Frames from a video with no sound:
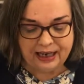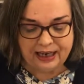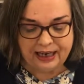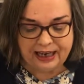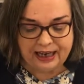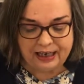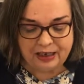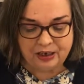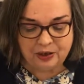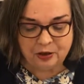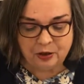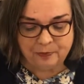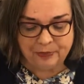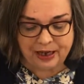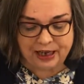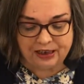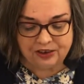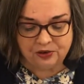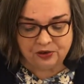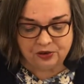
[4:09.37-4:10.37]
and her
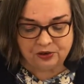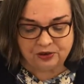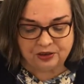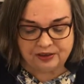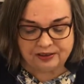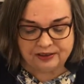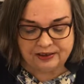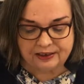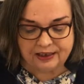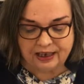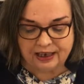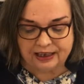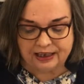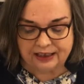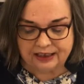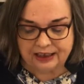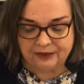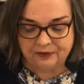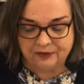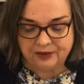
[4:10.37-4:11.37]
bachelor son
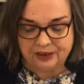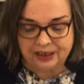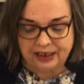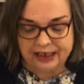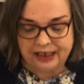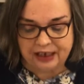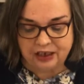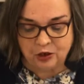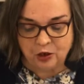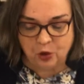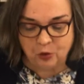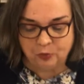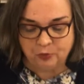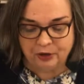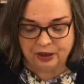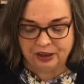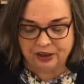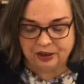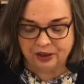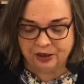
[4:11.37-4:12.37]
lived at home
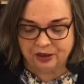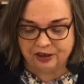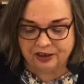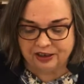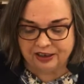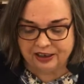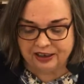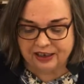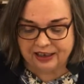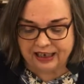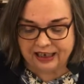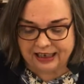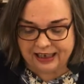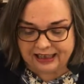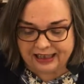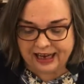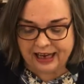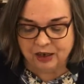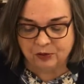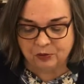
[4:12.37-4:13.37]
with her, and
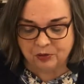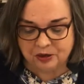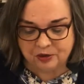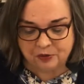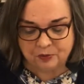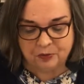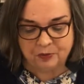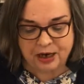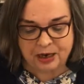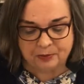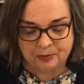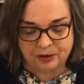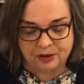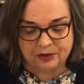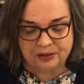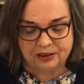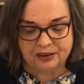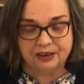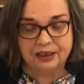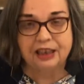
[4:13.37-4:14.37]
that was Robert.
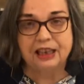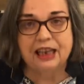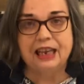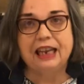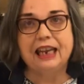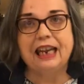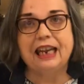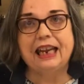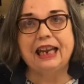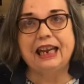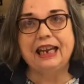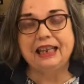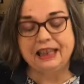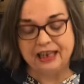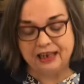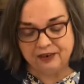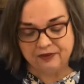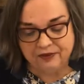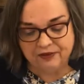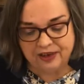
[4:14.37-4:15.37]
And
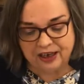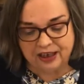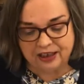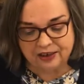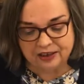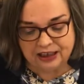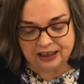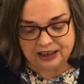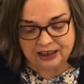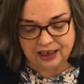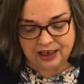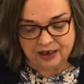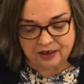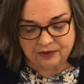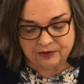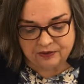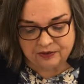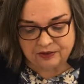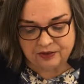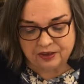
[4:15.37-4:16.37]
they fell in love,
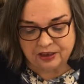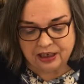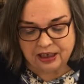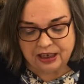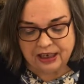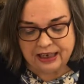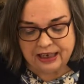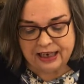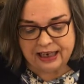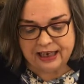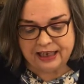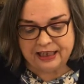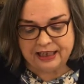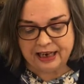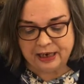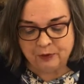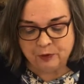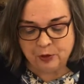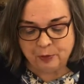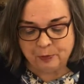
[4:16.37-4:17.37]
and
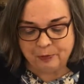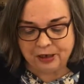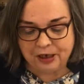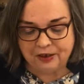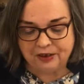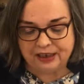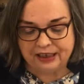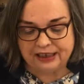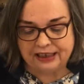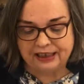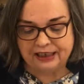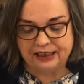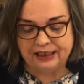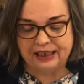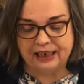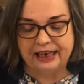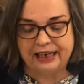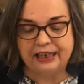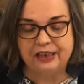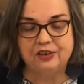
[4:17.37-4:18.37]
they were married at the
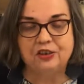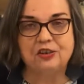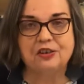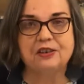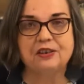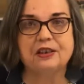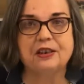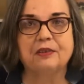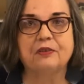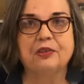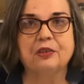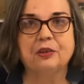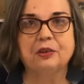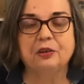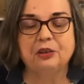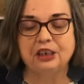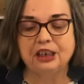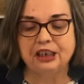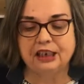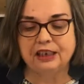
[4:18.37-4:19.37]
ages of
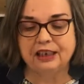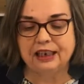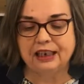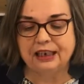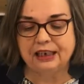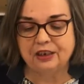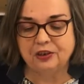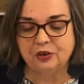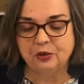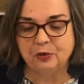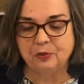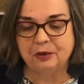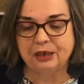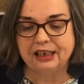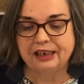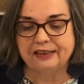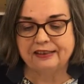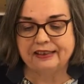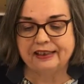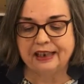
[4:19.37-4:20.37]
30 and
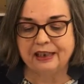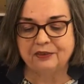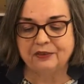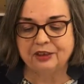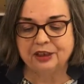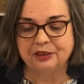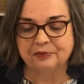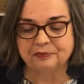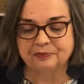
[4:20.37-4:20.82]
27.